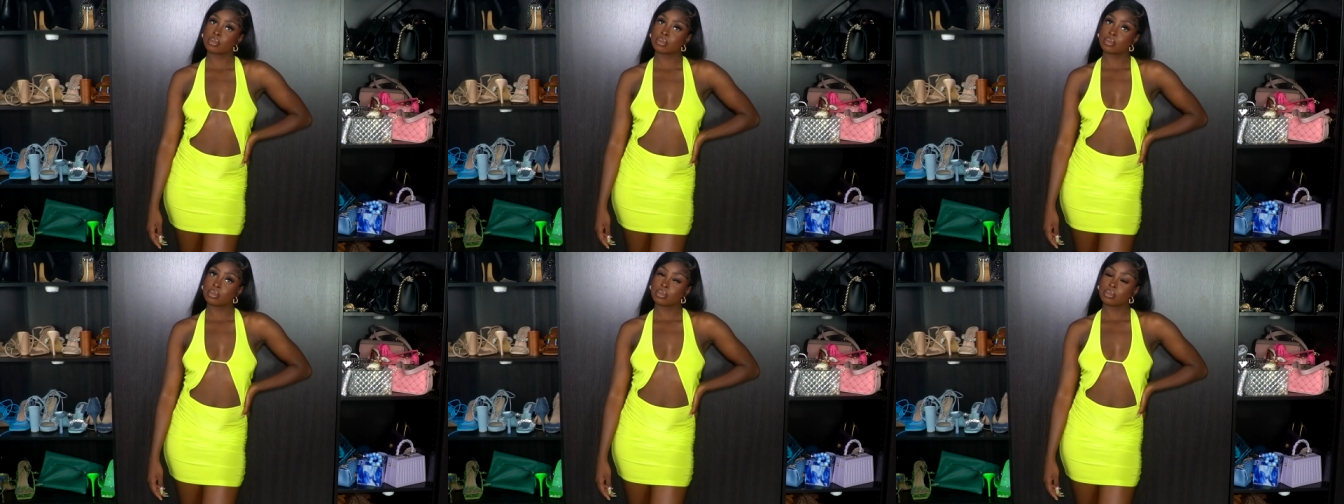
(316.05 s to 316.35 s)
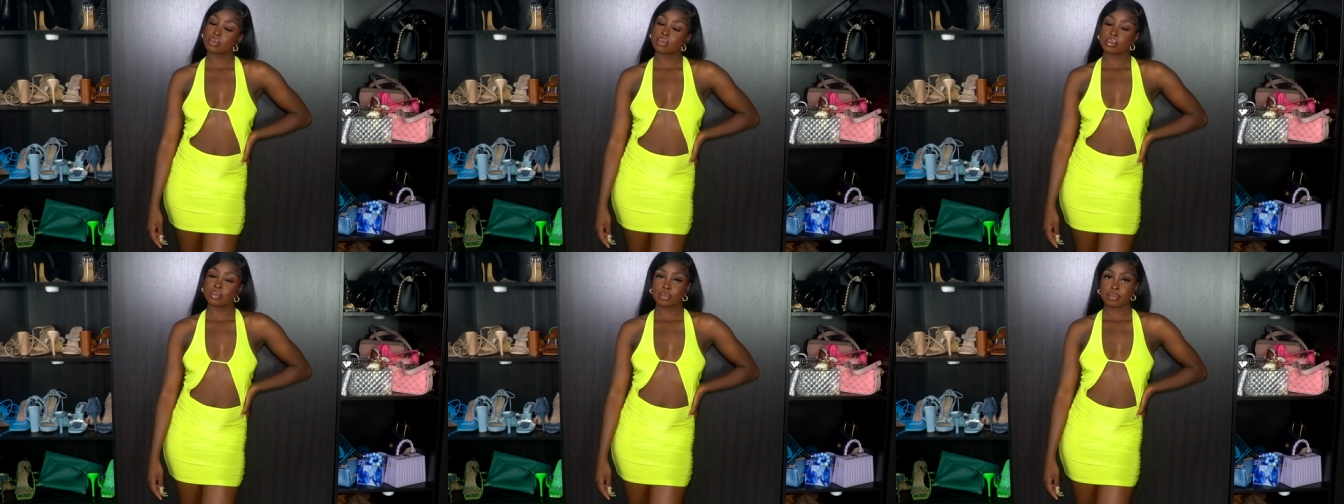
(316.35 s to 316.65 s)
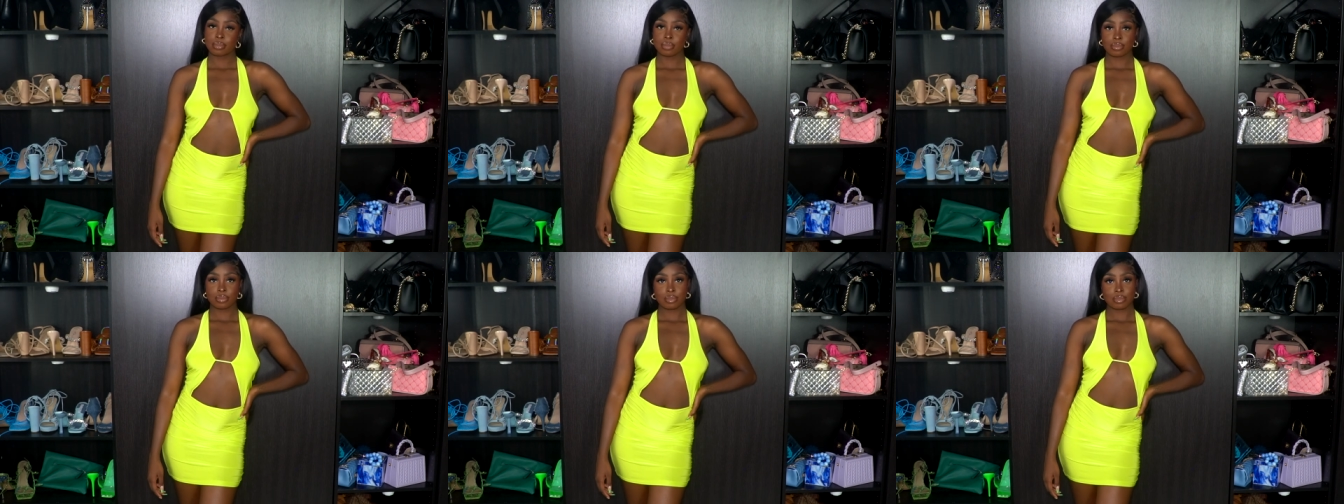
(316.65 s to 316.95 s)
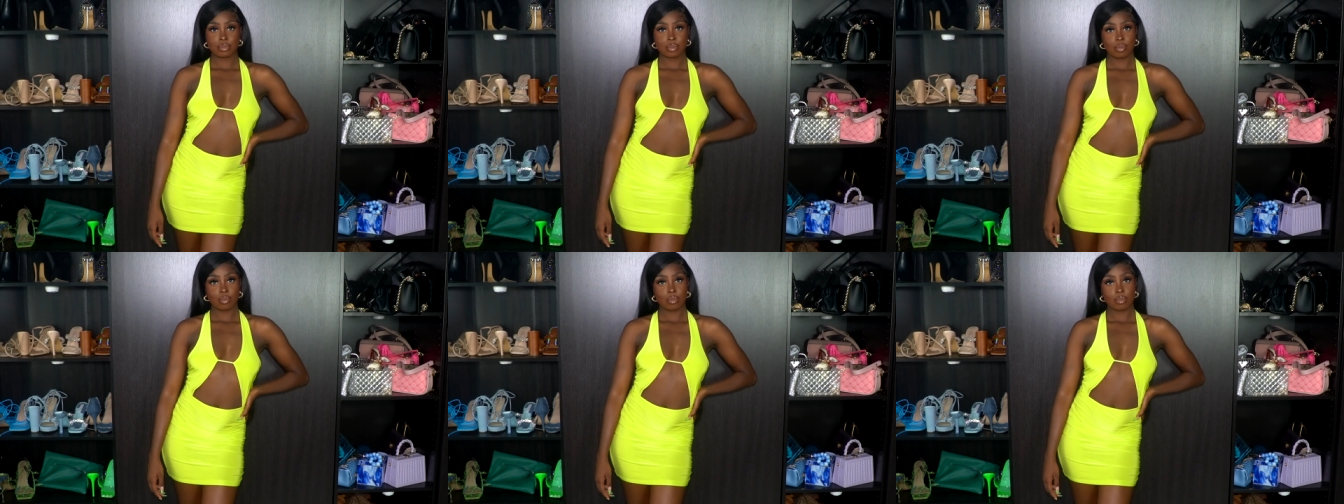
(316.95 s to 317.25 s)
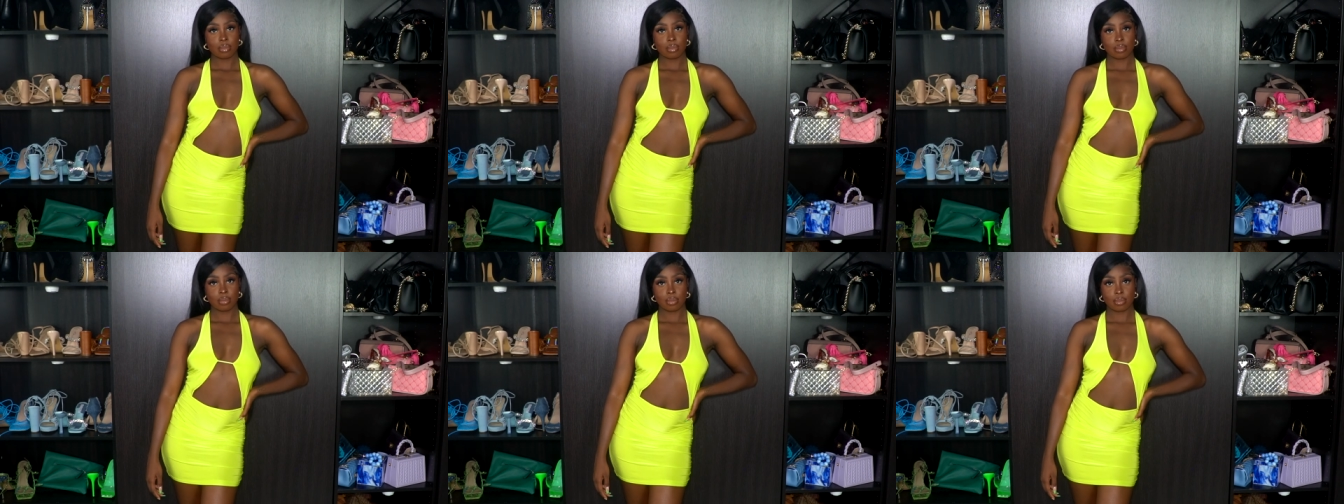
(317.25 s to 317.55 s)
so
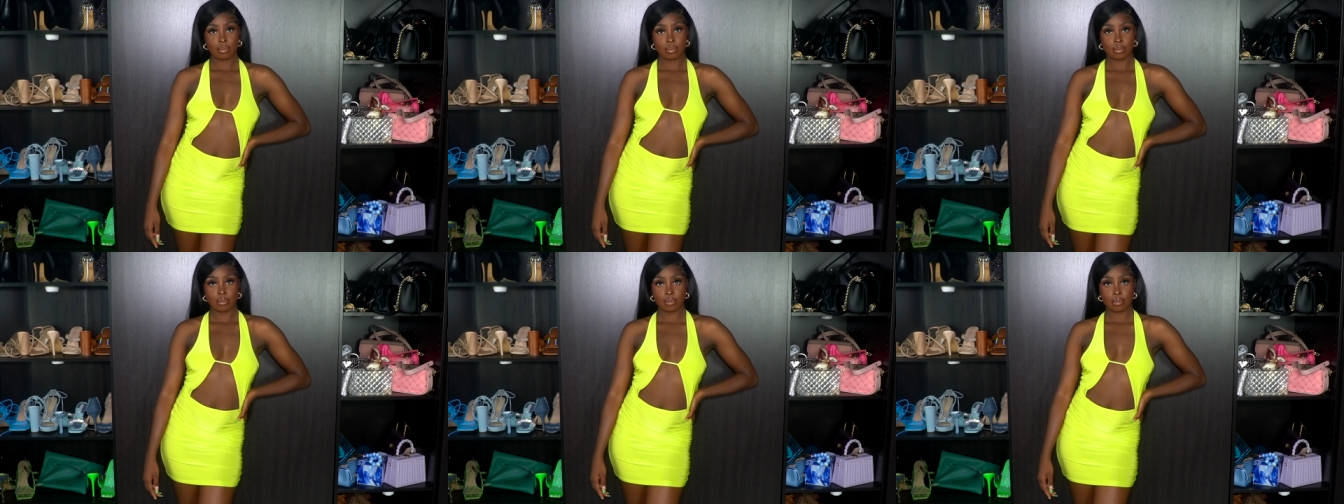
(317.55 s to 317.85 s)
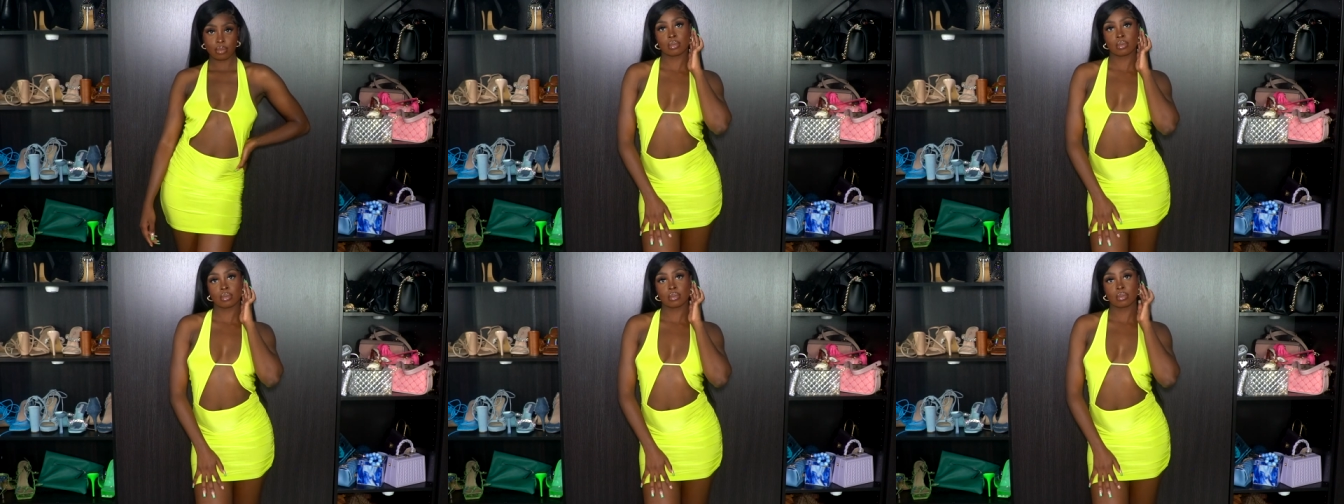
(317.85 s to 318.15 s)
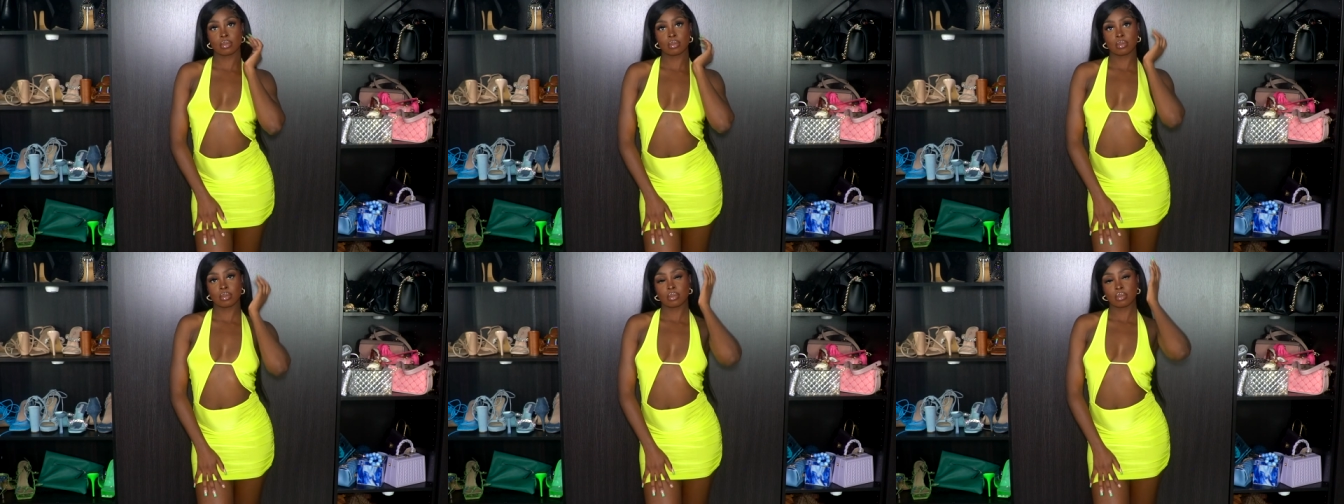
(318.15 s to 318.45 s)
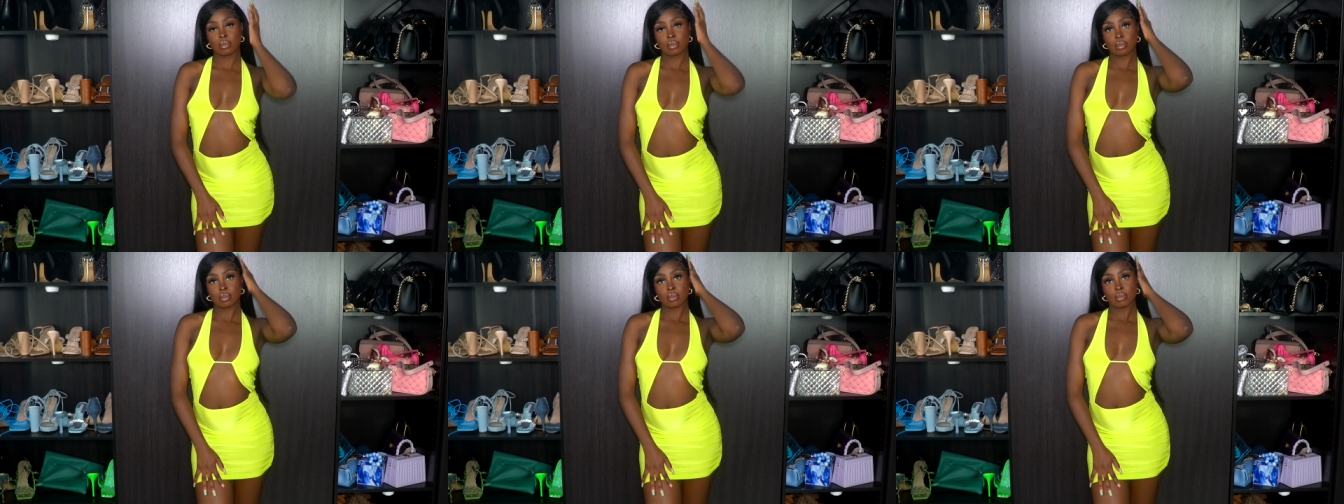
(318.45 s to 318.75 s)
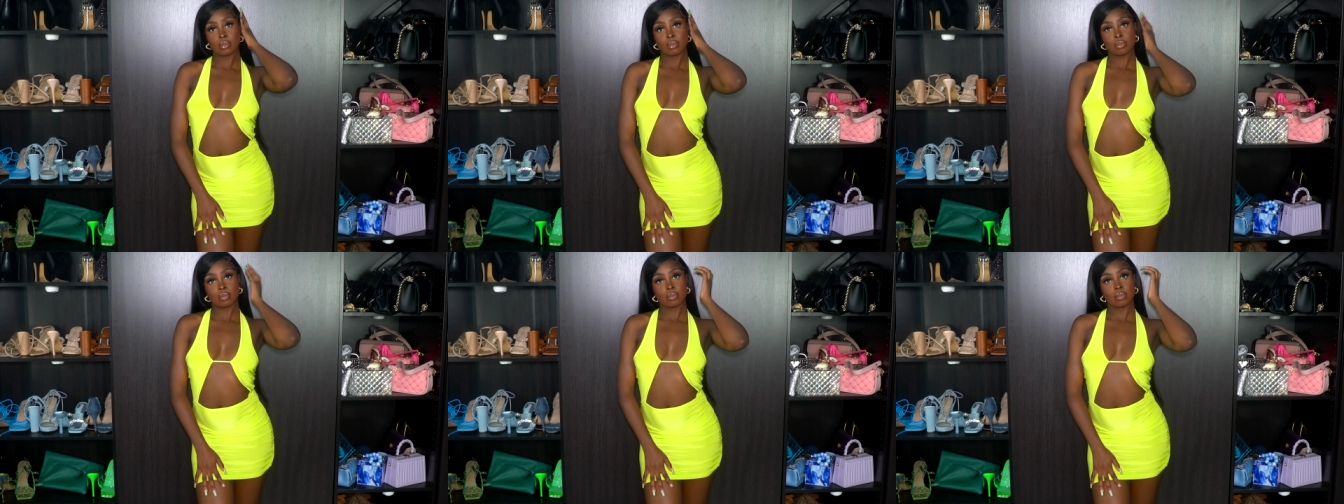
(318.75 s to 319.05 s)
I would say get
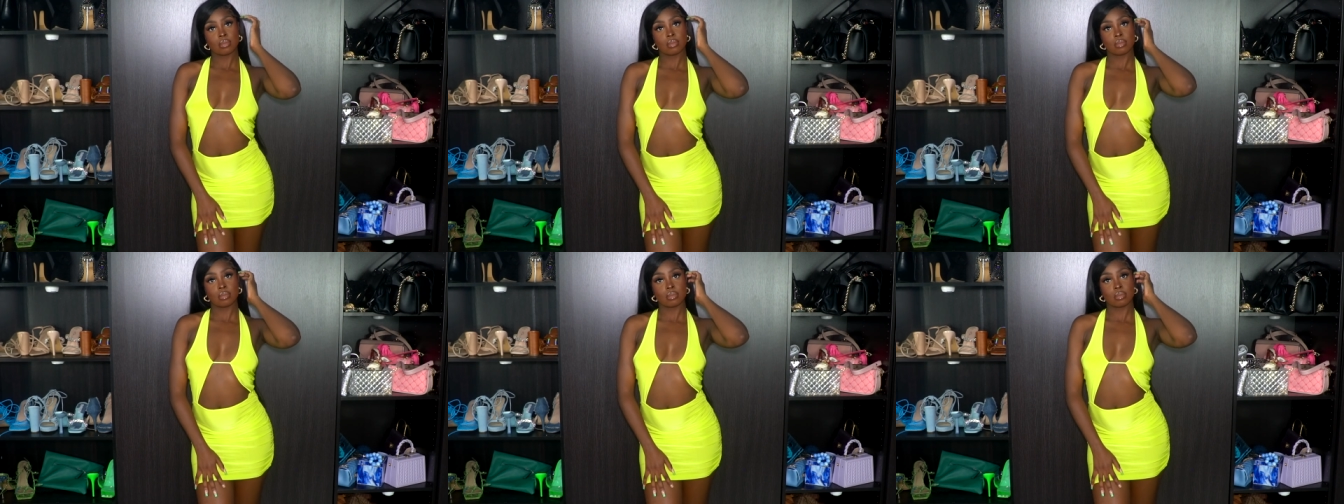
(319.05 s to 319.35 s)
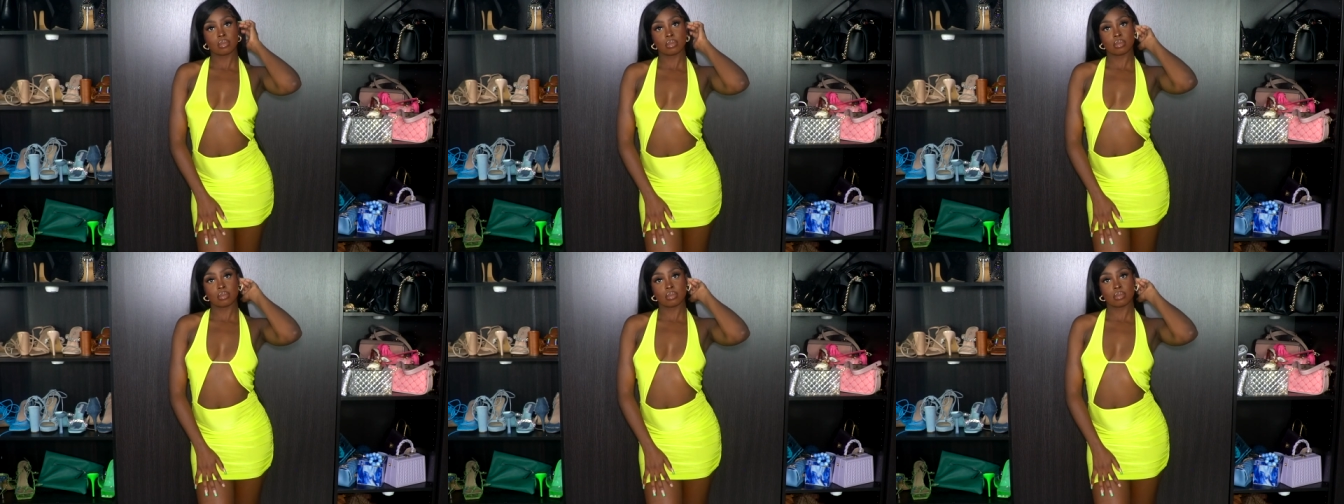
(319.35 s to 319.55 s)
your size.